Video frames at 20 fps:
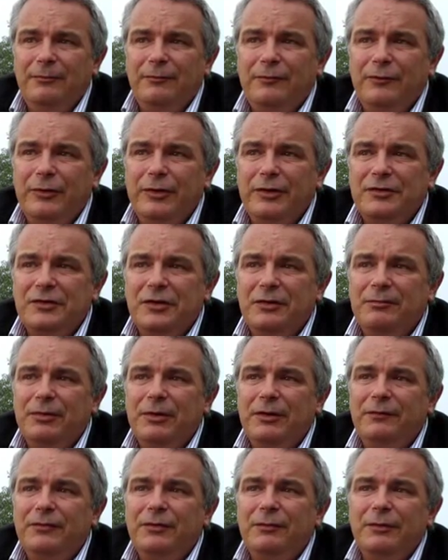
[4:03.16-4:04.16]
For
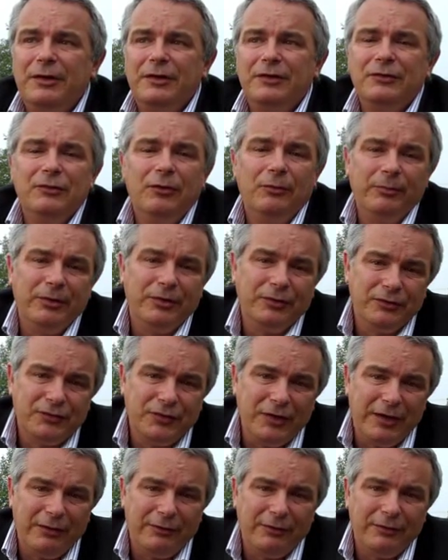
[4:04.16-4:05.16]
example, if something's not been on
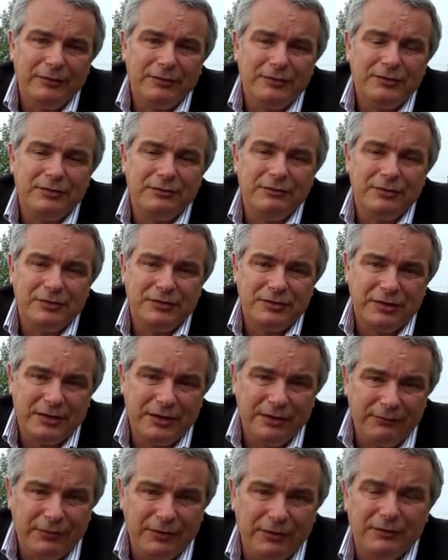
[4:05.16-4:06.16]
sale to a
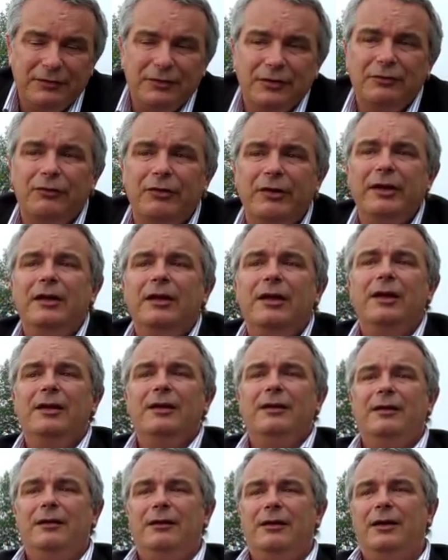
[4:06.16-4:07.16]
significant degree
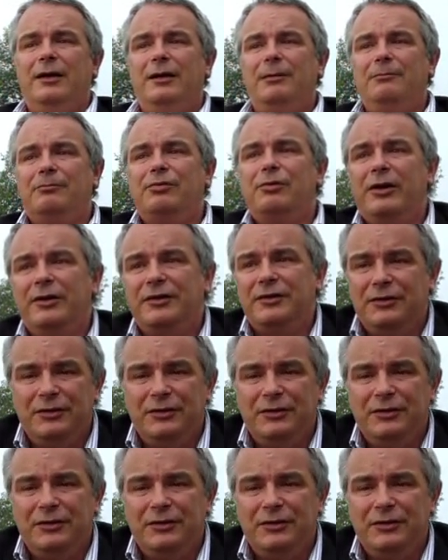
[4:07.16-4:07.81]
prior